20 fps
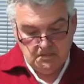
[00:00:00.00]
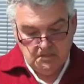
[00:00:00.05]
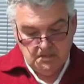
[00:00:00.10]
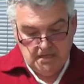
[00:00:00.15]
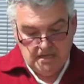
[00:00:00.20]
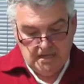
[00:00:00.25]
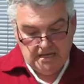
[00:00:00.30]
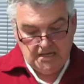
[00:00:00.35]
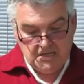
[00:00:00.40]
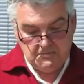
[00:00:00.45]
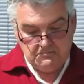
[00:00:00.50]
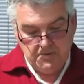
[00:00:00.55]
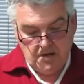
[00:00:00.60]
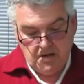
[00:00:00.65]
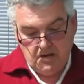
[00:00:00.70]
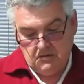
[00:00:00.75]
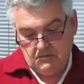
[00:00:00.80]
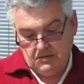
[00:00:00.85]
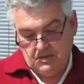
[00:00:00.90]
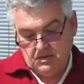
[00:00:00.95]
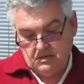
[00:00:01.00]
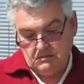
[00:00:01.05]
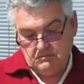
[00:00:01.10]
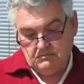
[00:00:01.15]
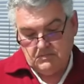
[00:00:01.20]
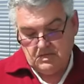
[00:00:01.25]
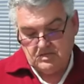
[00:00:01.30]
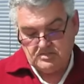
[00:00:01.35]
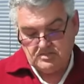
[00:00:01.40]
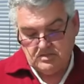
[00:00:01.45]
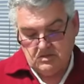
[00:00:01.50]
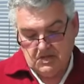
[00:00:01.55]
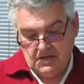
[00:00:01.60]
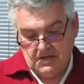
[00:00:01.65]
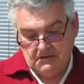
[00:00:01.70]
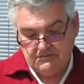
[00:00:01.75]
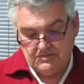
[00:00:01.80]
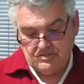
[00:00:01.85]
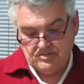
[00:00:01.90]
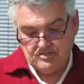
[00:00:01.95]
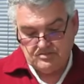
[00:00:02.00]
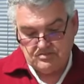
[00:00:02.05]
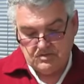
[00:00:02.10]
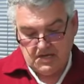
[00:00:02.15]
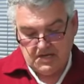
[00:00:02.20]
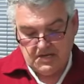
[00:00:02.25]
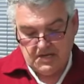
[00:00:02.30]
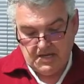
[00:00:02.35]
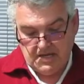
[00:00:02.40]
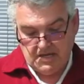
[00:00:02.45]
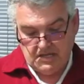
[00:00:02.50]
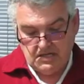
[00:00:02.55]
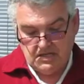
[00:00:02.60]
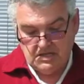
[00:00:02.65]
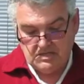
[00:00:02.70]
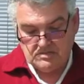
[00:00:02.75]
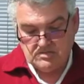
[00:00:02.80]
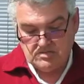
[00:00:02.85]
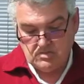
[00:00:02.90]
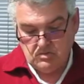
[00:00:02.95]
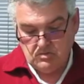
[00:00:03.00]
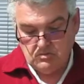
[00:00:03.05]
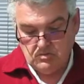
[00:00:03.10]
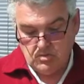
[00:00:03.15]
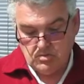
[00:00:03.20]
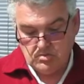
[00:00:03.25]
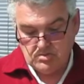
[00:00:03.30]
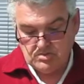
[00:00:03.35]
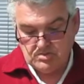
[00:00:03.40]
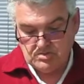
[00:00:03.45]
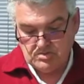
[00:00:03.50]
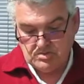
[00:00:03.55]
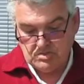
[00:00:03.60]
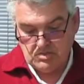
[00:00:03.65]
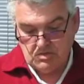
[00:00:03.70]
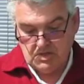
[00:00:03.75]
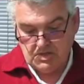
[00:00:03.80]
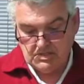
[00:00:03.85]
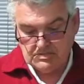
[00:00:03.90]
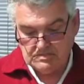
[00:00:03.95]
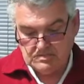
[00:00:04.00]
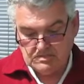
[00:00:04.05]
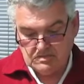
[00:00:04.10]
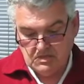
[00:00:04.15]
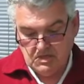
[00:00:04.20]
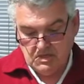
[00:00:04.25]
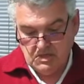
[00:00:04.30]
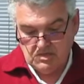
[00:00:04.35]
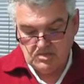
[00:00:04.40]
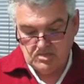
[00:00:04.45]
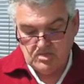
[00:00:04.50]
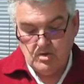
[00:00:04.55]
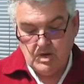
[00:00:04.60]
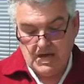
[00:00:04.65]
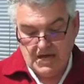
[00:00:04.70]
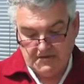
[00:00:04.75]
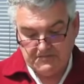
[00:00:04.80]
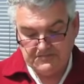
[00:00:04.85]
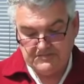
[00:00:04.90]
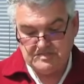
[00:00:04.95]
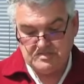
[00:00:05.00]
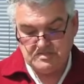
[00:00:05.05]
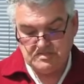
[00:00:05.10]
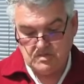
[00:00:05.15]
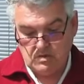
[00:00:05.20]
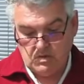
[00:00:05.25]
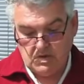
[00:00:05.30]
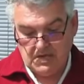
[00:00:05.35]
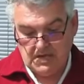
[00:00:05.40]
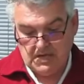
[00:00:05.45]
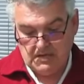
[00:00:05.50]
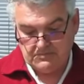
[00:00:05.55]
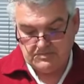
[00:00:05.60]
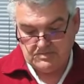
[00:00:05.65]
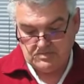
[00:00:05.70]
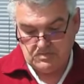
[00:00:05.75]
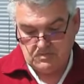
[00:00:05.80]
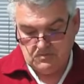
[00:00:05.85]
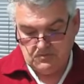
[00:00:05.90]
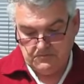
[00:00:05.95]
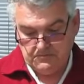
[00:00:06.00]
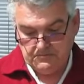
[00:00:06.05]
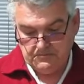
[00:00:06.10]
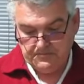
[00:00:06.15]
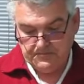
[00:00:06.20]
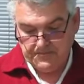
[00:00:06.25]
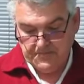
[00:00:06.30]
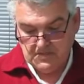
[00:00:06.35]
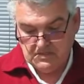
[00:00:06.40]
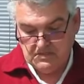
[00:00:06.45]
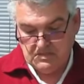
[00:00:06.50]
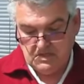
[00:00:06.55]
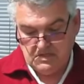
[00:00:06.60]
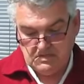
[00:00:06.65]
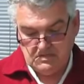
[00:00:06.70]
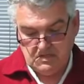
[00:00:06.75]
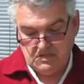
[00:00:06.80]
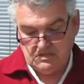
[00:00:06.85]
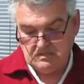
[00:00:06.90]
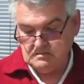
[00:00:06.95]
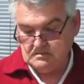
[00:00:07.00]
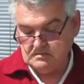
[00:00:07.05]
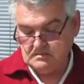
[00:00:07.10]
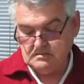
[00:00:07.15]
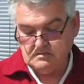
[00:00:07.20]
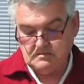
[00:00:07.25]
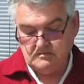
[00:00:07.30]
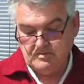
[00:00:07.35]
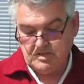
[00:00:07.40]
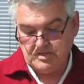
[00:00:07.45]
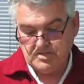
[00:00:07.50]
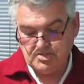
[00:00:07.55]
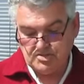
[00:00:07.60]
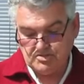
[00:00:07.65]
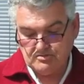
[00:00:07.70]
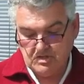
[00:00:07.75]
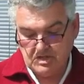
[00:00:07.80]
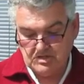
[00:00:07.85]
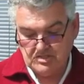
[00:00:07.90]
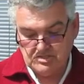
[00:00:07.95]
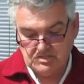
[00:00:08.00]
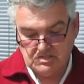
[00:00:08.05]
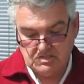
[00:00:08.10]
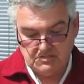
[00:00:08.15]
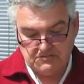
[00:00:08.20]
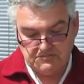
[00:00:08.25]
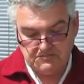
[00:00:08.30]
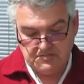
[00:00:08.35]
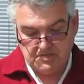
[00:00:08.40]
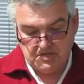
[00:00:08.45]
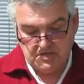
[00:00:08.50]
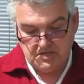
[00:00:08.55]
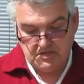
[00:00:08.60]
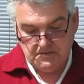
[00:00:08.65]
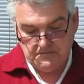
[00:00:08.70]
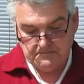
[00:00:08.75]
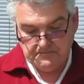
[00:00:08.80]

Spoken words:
Alibaba, much like other trade outlets or auction sites, you have to sign up to. The registration is free,